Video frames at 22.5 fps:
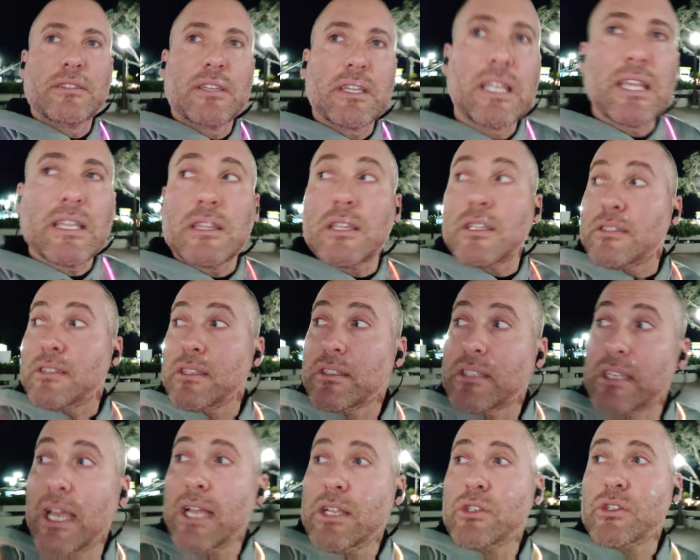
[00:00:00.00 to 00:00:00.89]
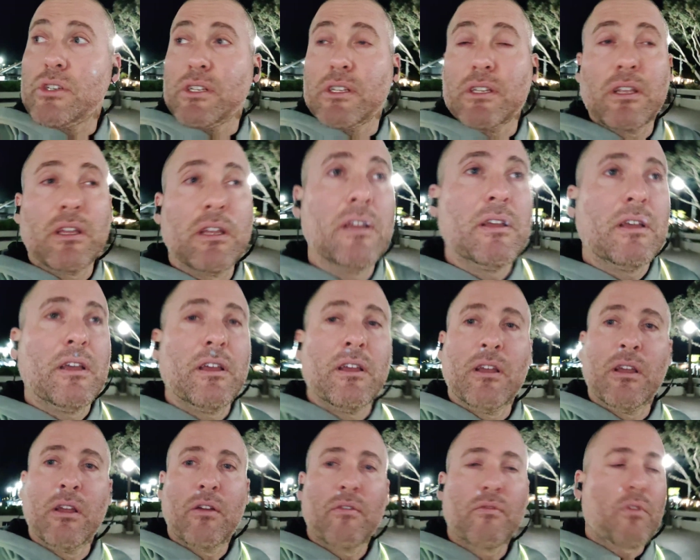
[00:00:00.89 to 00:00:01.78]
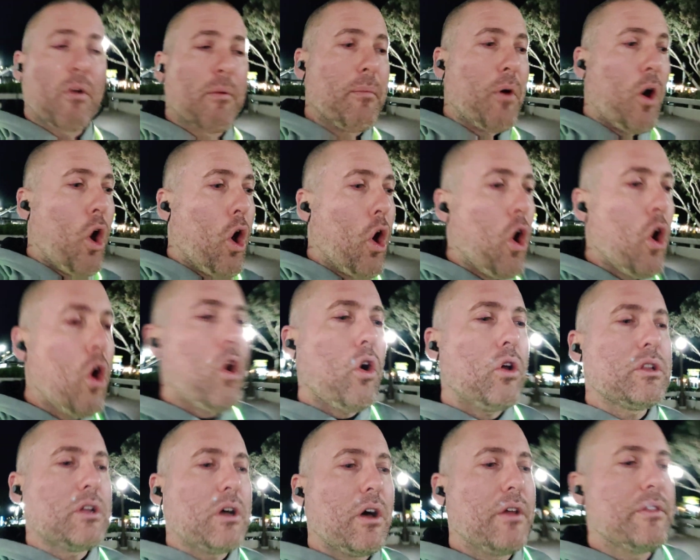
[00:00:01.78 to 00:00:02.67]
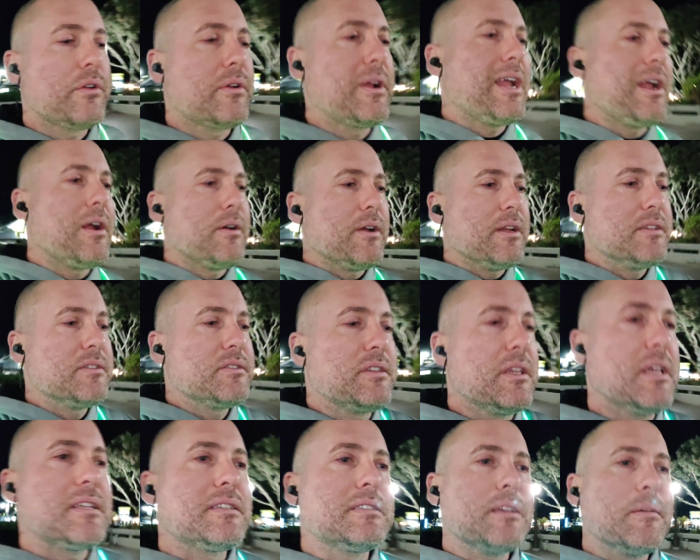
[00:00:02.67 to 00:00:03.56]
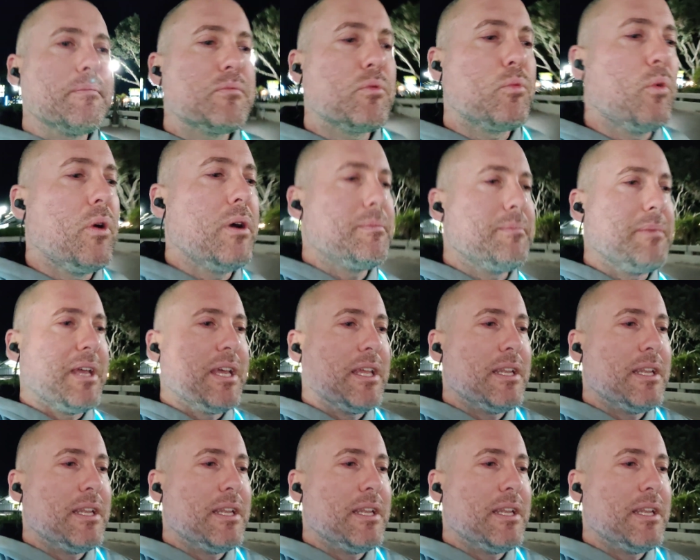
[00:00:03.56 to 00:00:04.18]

to get this attention from all other areas except one